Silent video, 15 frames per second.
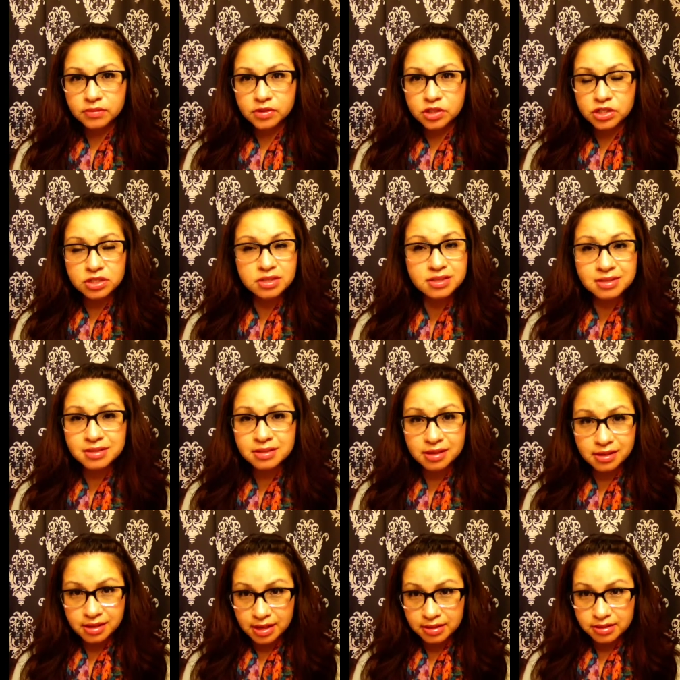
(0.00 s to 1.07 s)
just
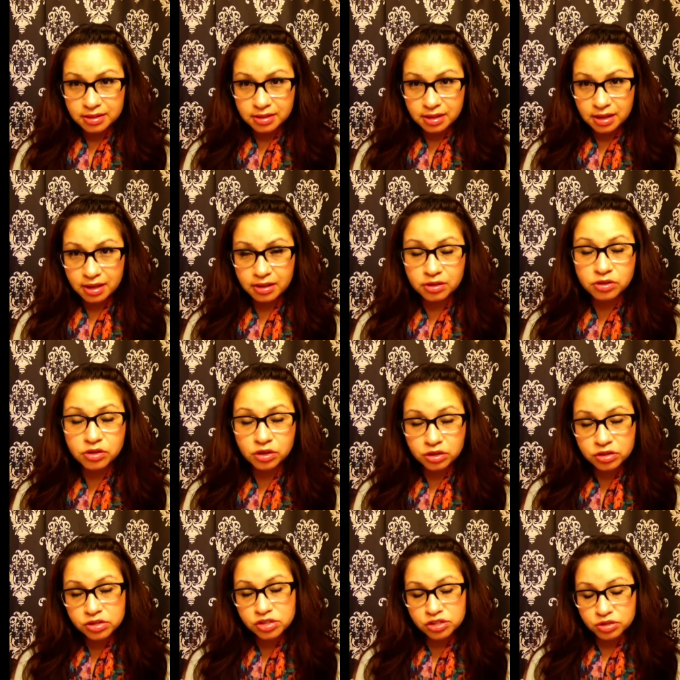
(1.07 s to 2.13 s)
disconnected, I
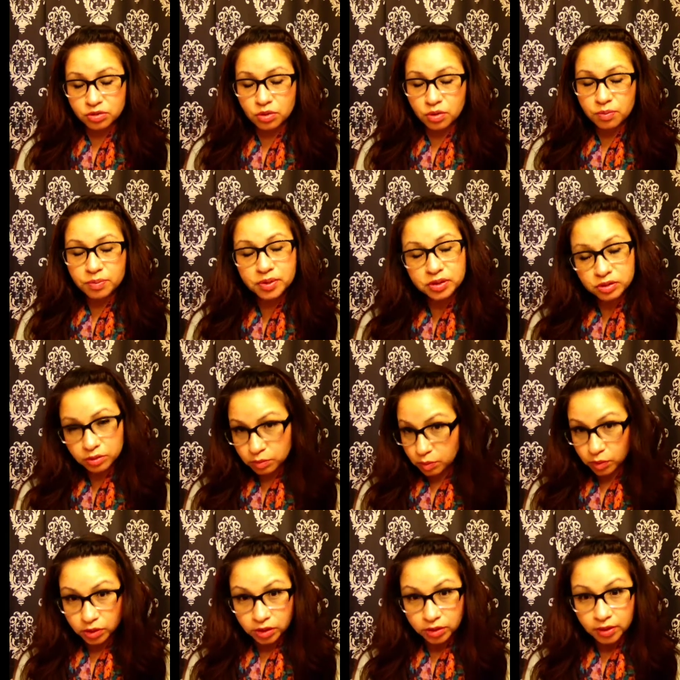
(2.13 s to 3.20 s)
encourage you open your
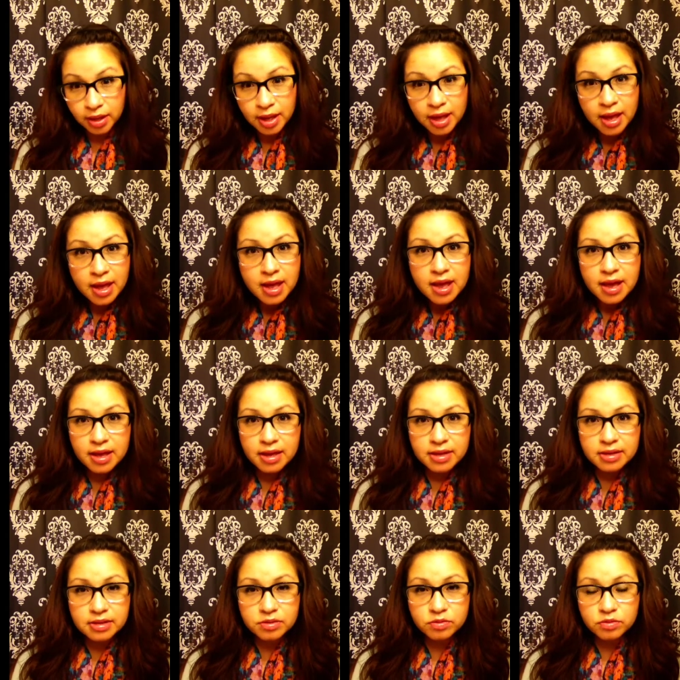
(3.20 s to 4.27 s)
Word
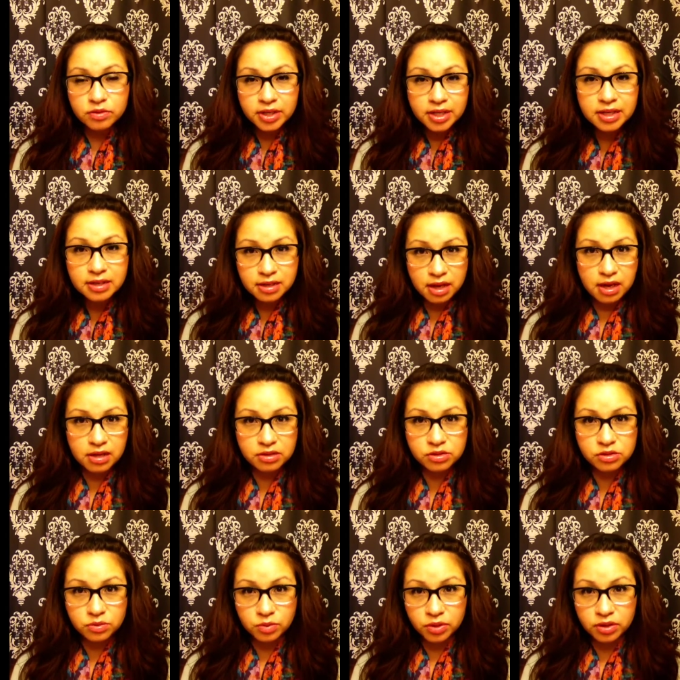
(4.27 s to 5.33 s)
and read
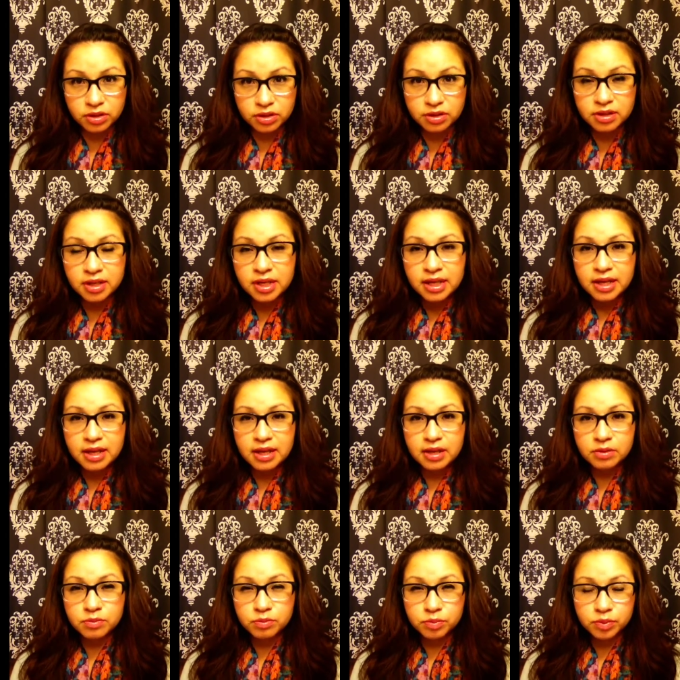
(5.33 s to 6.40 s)
God's Word
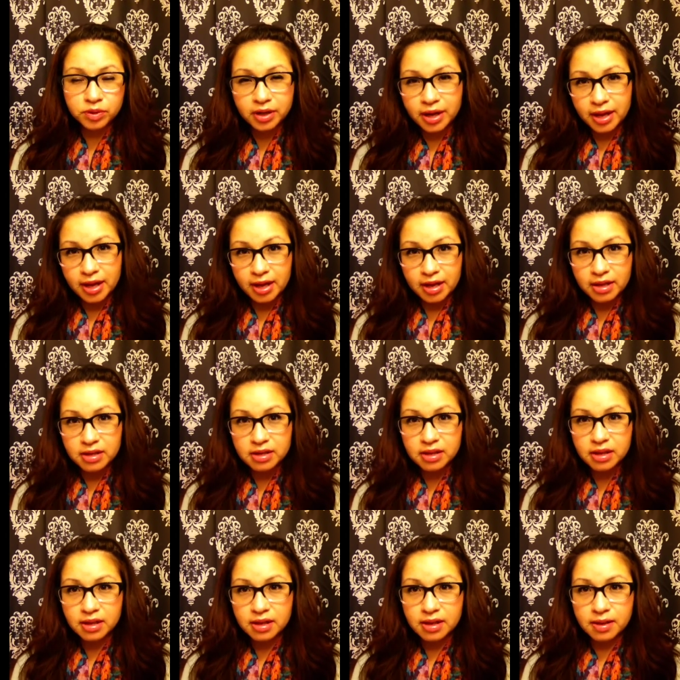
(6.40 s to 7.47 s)
and pray.
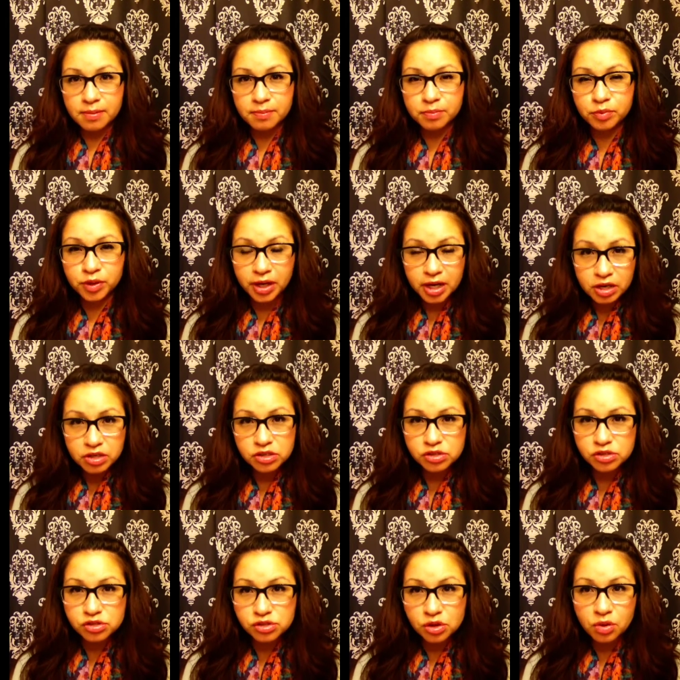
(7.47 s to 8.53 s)
Um, prayer
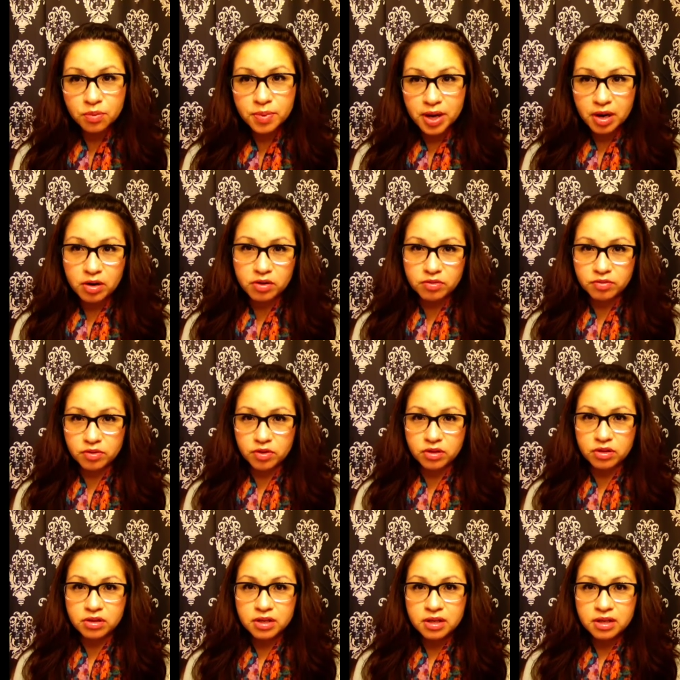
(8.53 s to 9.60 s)
is so
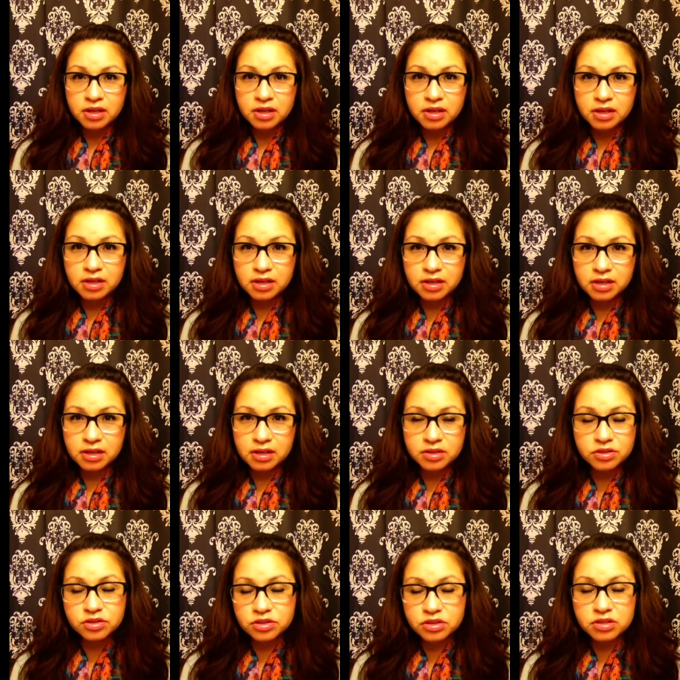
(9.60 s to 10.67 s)
powerful.
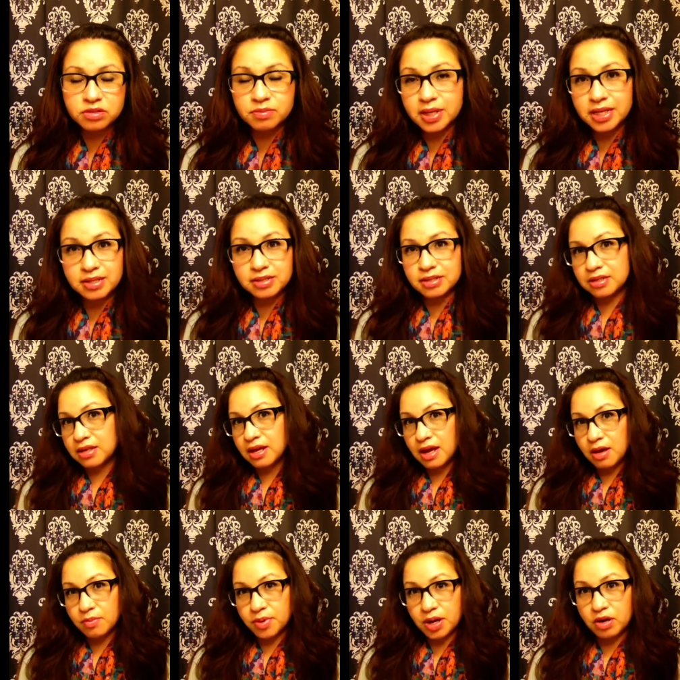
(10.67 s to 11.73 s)
It's just amazing at
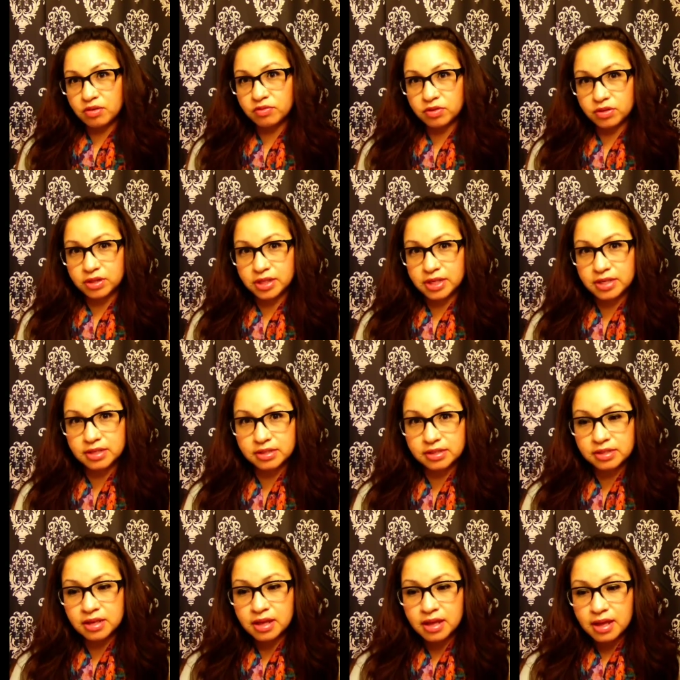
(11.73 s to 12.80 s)
how powerful it
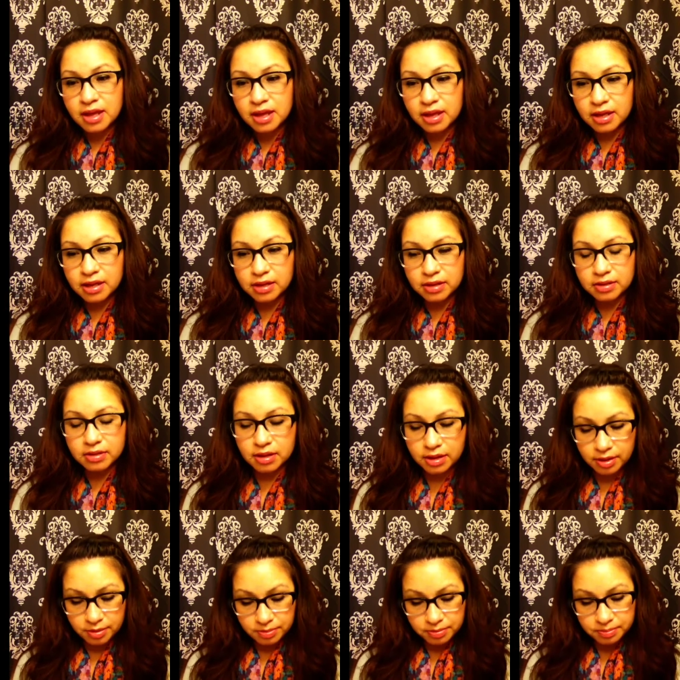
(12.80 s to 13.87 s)
is, and
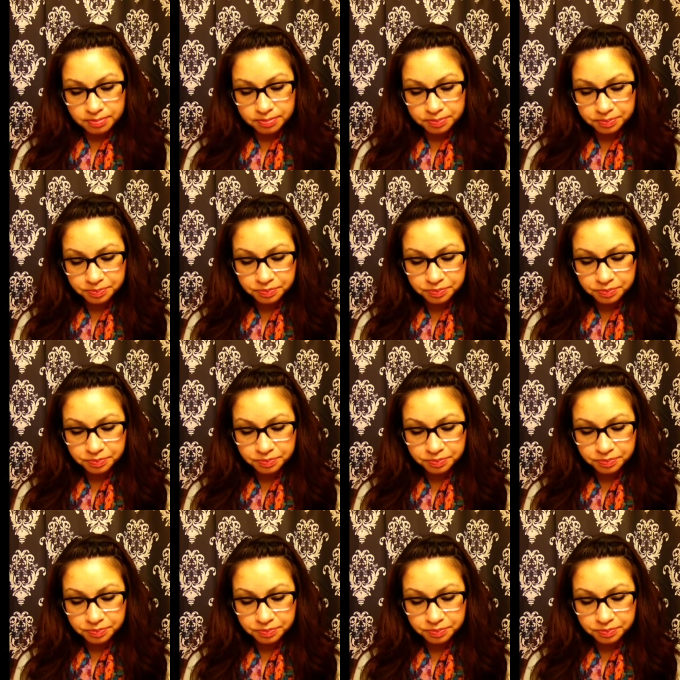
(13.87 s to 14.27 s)
um,